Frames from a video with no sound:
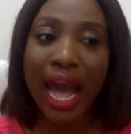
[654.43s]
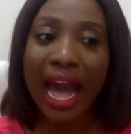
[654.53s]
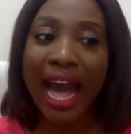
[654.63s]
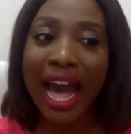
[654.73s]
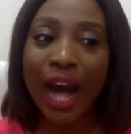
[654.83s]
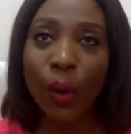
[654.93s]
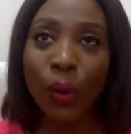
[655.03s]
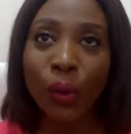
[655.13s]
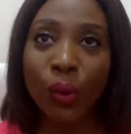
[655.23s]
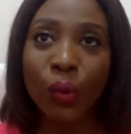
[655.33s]

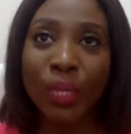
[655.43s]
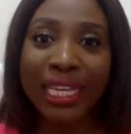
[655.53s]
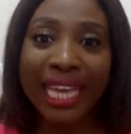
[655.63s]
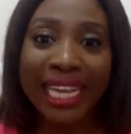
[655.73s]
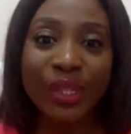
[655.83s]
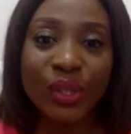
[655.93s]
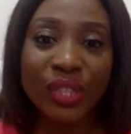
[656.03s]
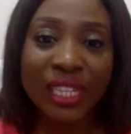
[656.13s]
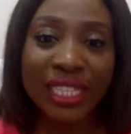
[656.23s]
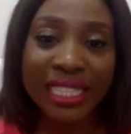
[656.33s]
how we get into
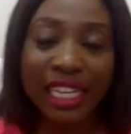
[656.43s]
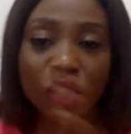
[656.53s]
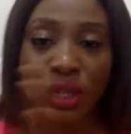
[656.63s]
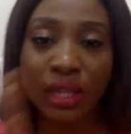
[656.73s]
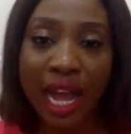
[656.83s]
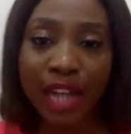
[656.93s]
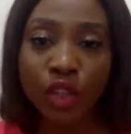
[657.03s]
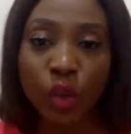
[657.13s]
this sexual act,